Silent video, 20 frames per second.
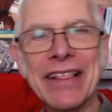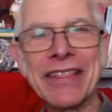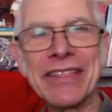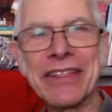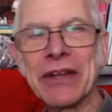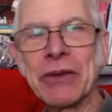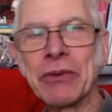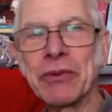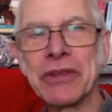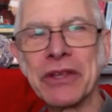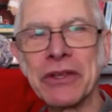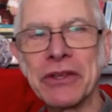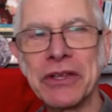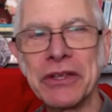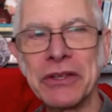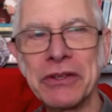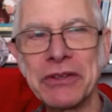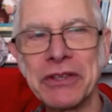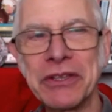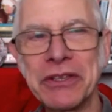
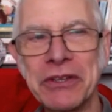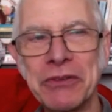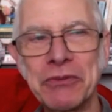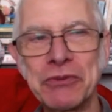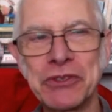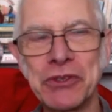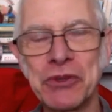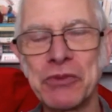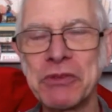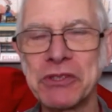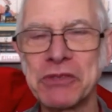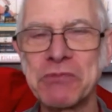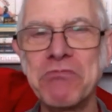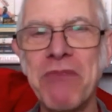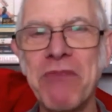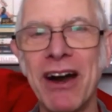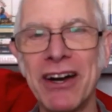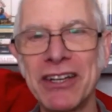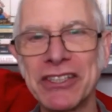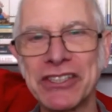it was almost
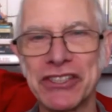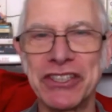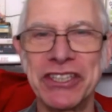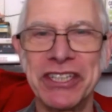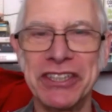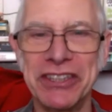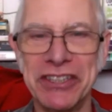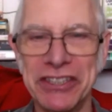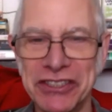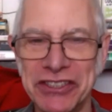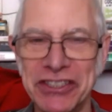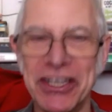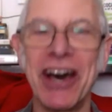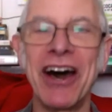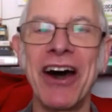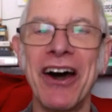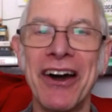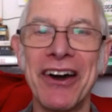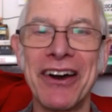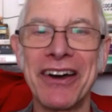mastered in the
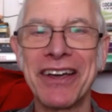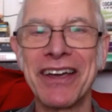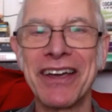dark,